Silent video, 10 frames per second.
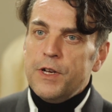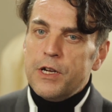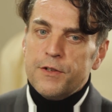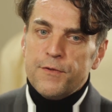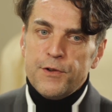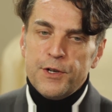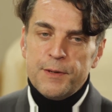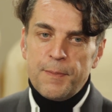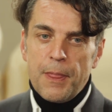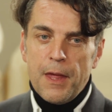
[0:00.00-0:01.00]

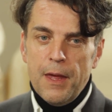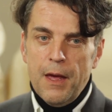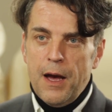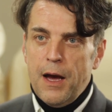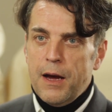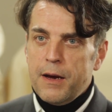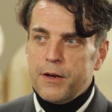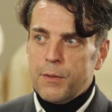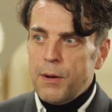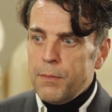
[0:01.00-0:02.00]
philosopher, I
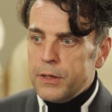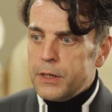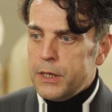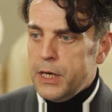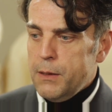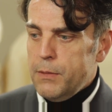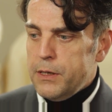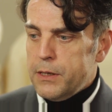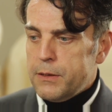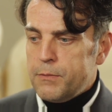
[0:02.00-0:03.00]
don't remember the name,
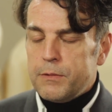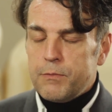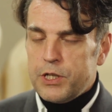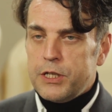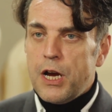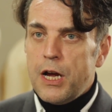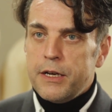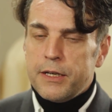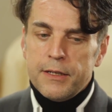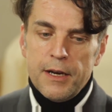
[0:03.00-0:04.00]
was
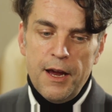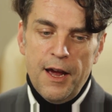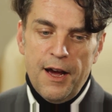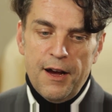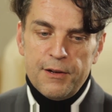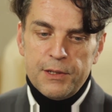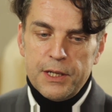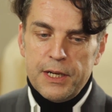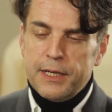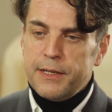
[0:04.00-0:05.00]
Italian, who
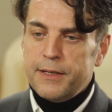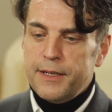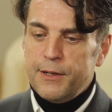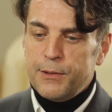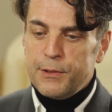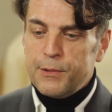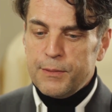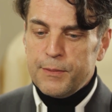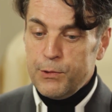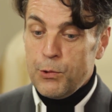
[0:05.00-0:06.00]

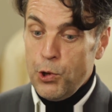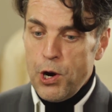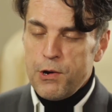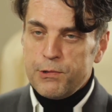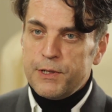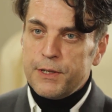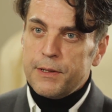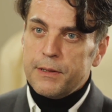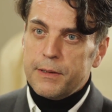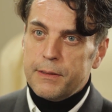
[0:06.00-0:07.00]
wrote
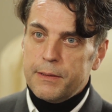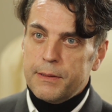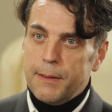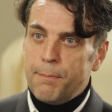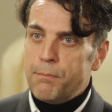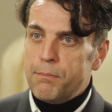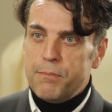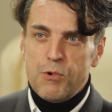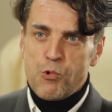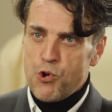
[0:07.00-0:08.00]
the
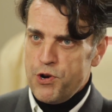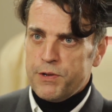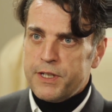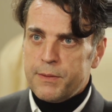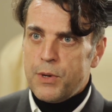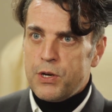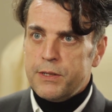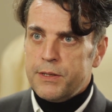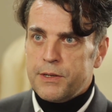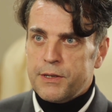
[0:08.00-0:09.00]
worst
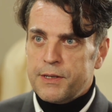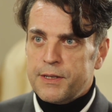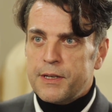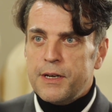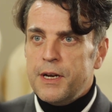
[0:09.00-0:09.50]
monsters.